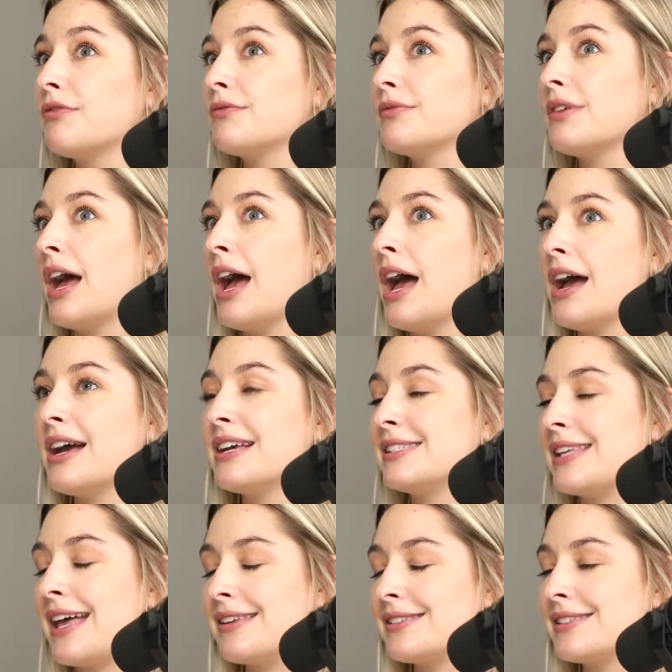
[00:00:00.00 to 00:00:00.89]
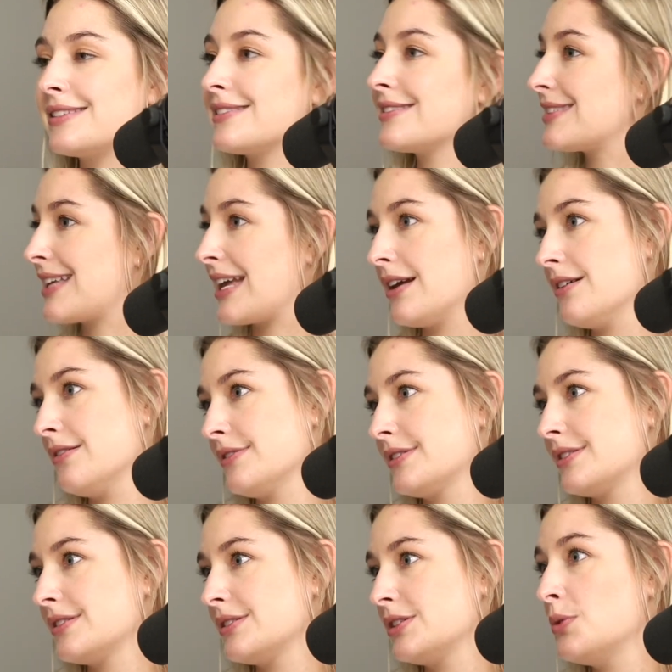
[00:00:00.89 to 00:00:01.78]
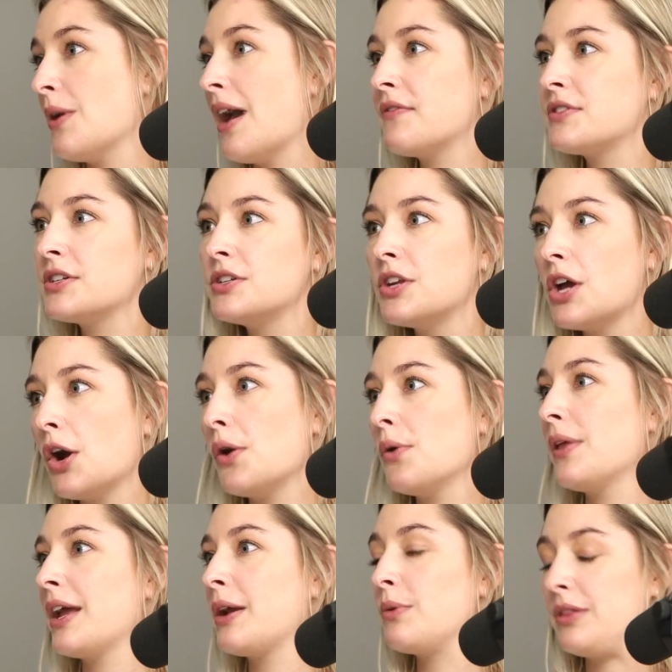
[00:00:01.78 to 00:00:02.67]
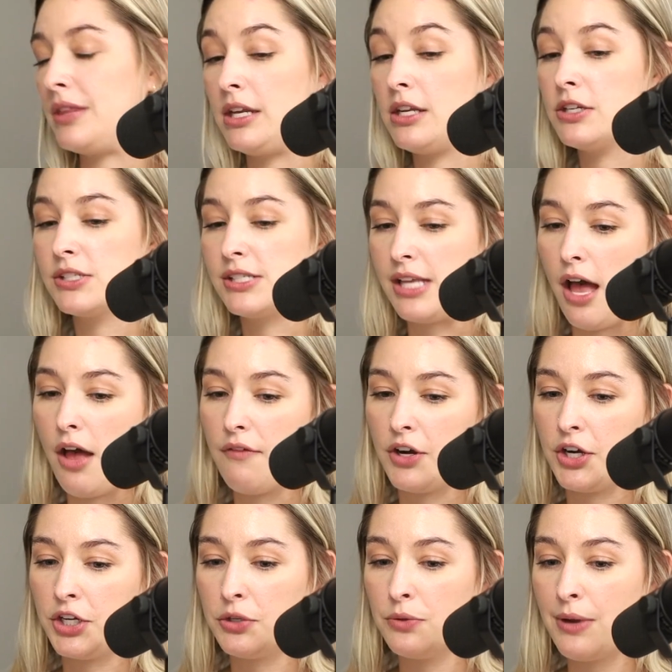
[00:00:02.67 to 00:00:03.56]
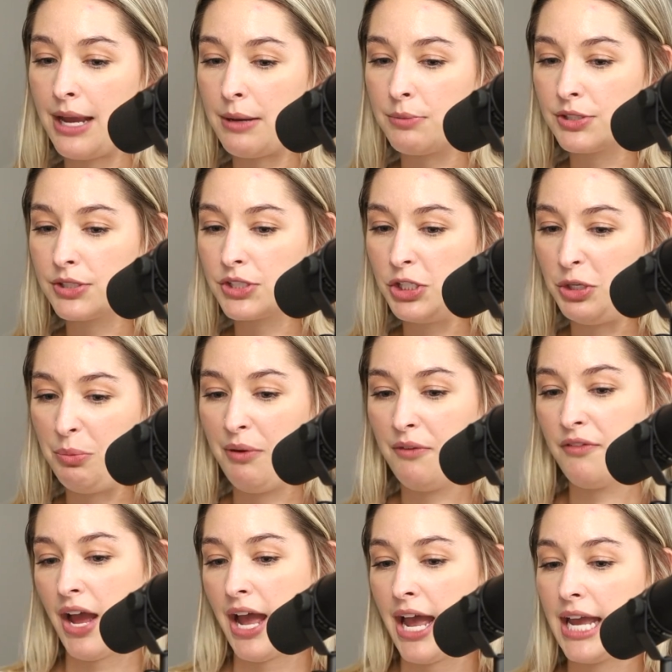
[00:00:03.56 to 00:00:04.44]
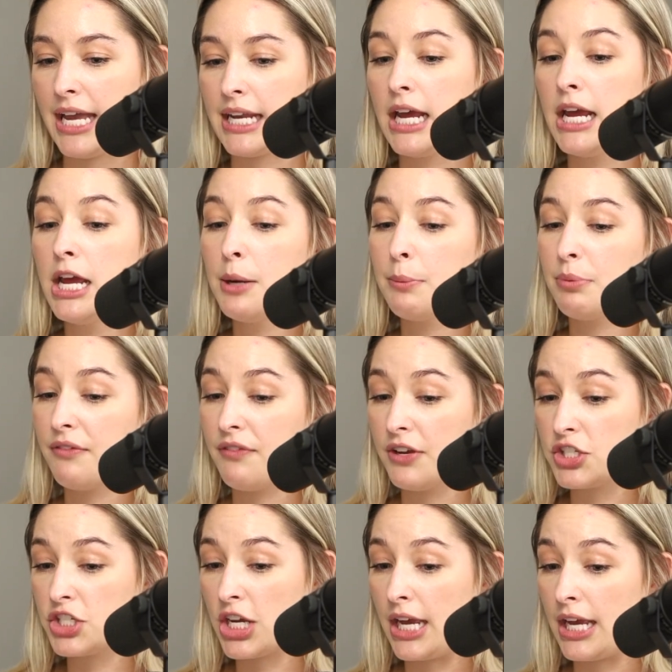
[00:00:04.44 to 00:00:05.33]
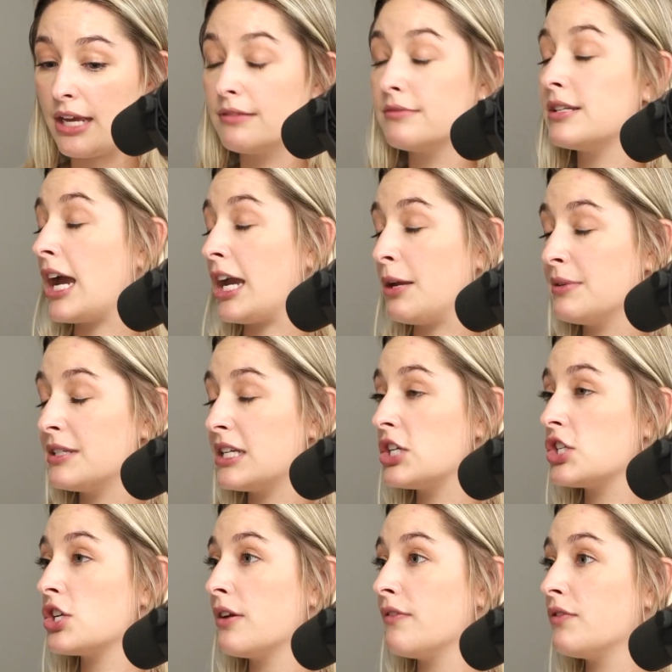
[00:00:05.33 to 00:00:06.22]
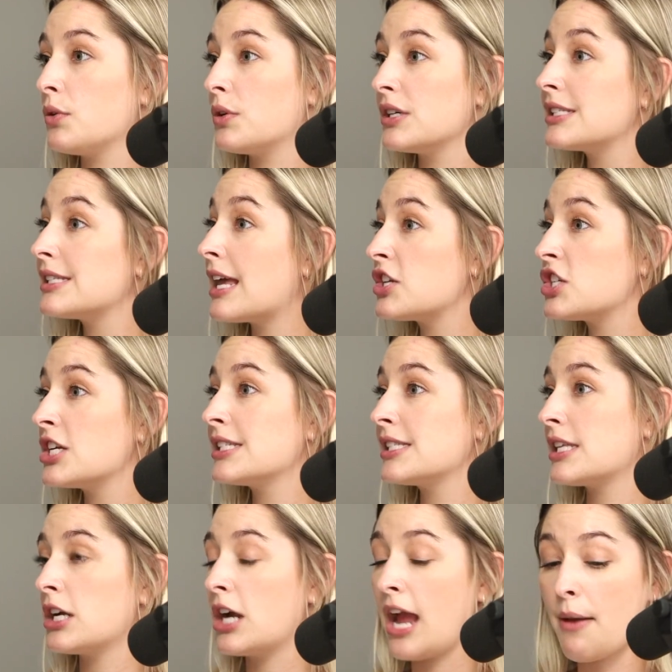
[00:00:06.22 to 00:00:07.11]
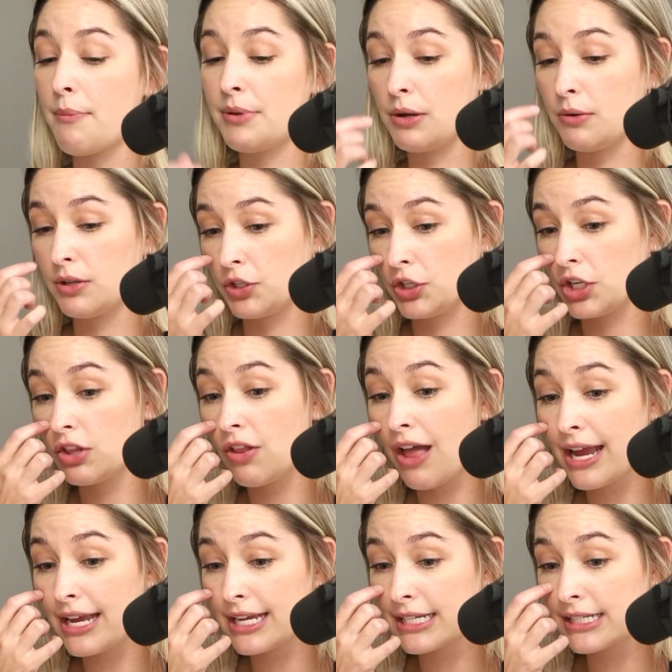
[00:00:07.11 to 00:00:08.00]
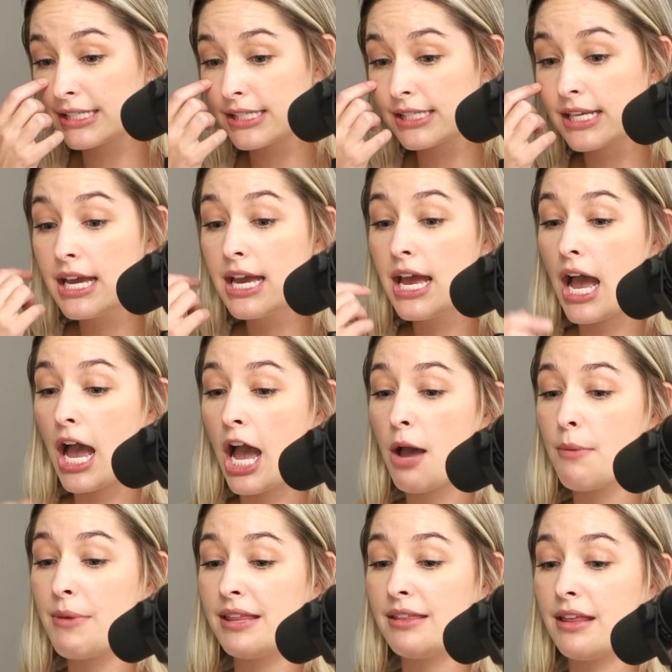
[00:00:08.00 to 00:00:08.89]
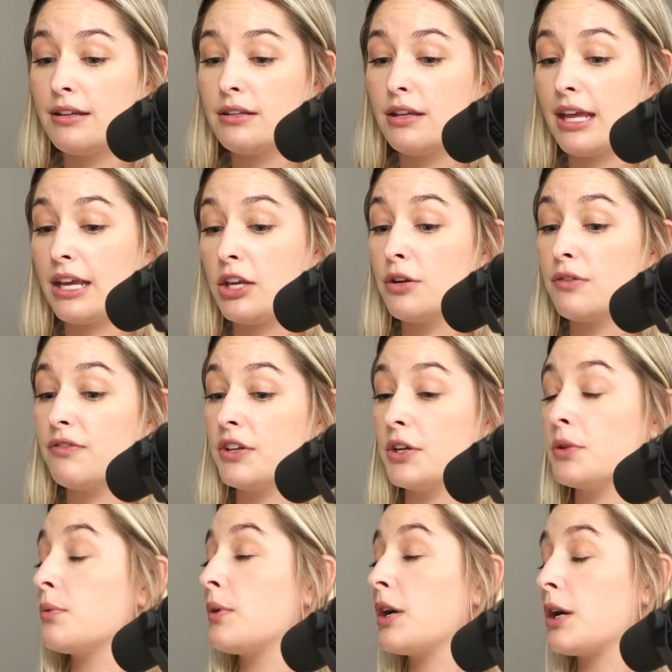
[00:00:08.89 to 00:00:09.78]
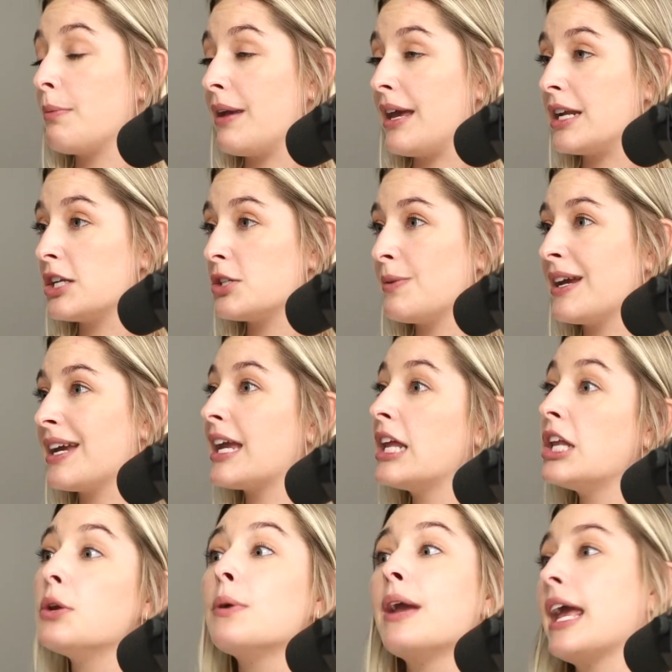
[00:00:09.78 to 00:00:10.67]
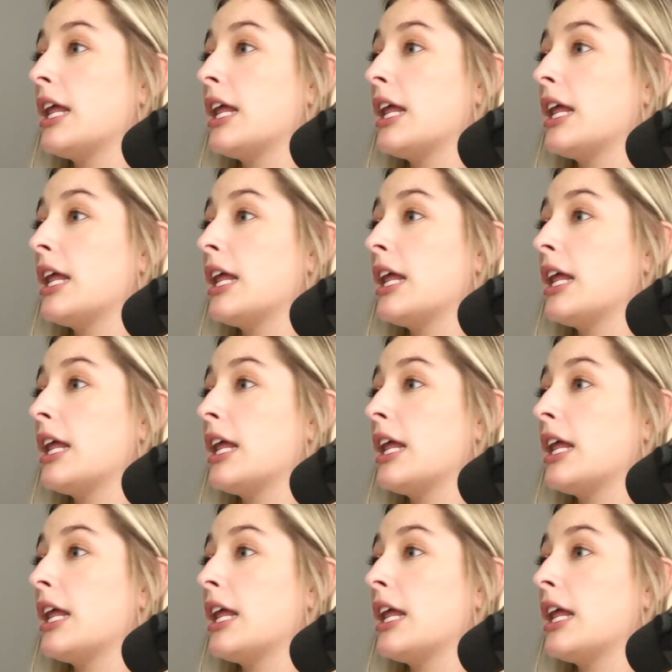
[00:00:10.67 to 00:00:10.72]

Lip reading: assessed skills. You have to know, like, within yourself, are you able to provide proficient documentation of your sessions that are happening with your clients? And then, like, your fieldwork management. Can you handle